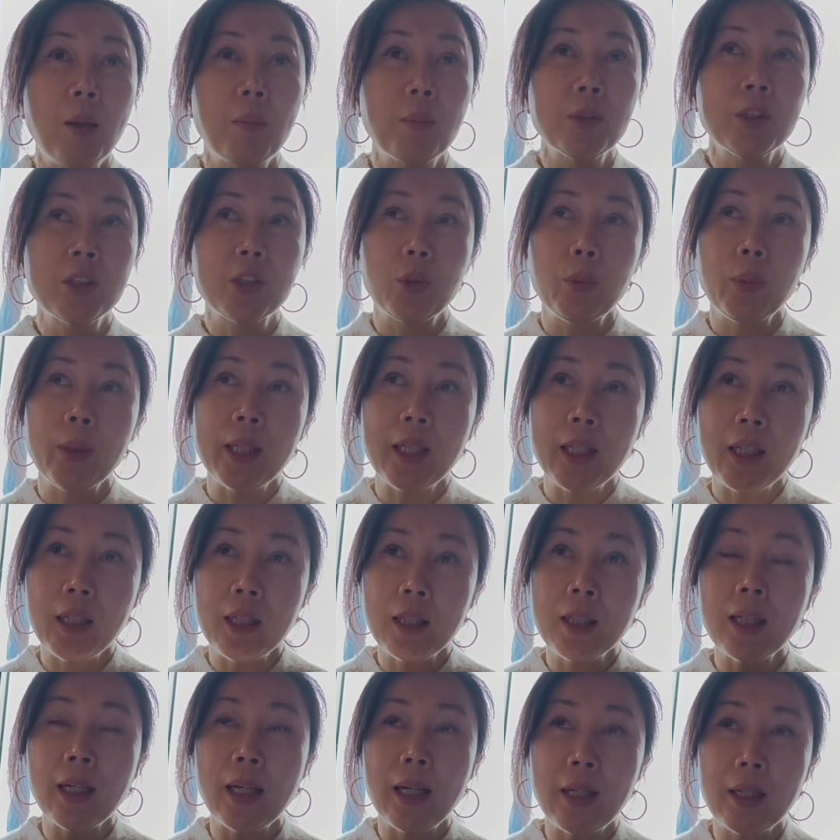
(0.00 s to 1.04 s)

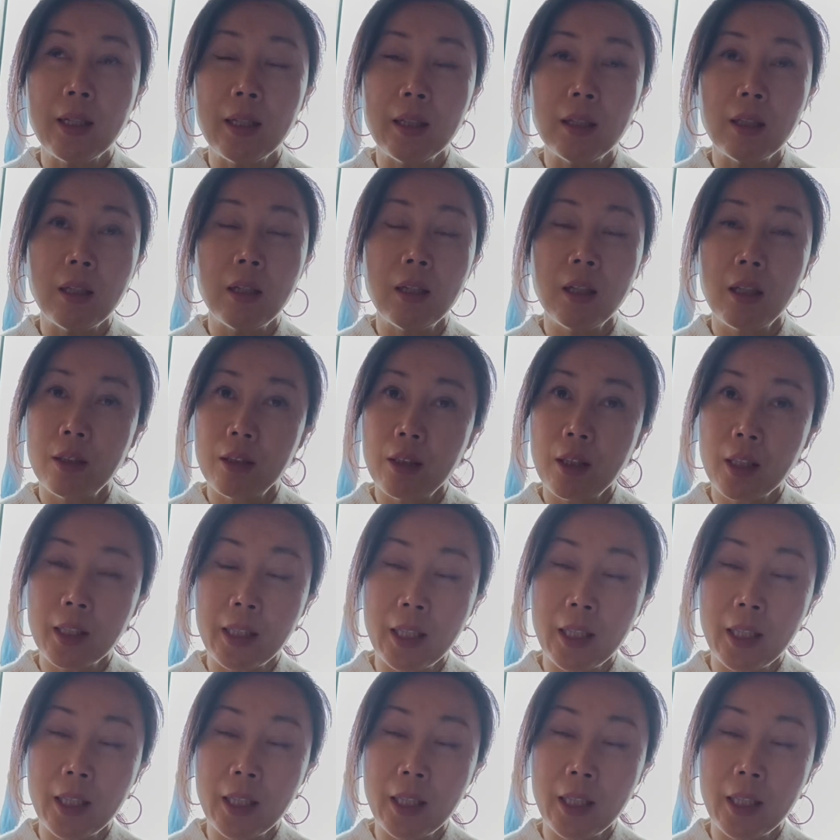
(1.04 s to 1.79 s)
screening the